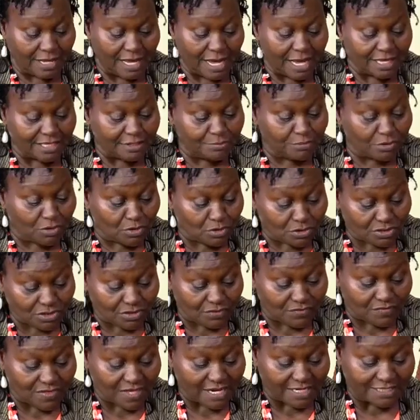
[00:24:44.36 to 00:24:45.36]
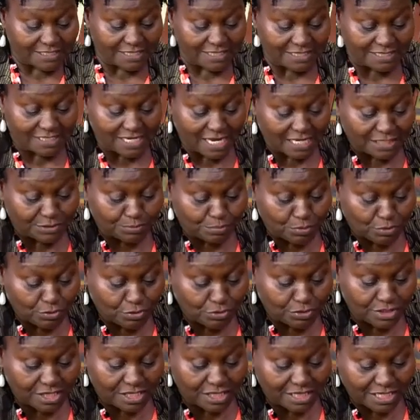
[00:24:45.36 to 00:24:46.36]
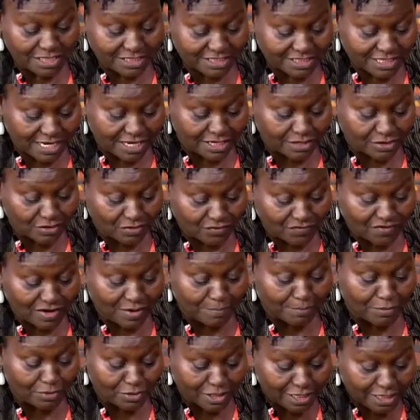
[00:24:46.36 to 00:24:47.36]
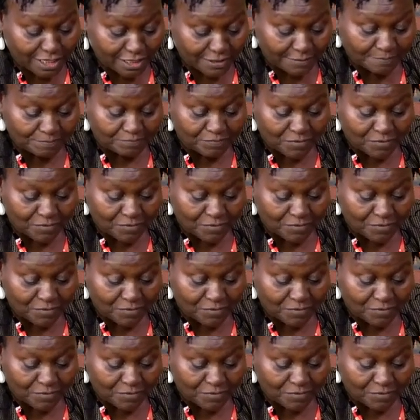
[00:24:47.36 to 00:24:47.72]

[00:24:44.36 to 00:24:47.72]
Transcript: And because of that, it has pulled this side of her body,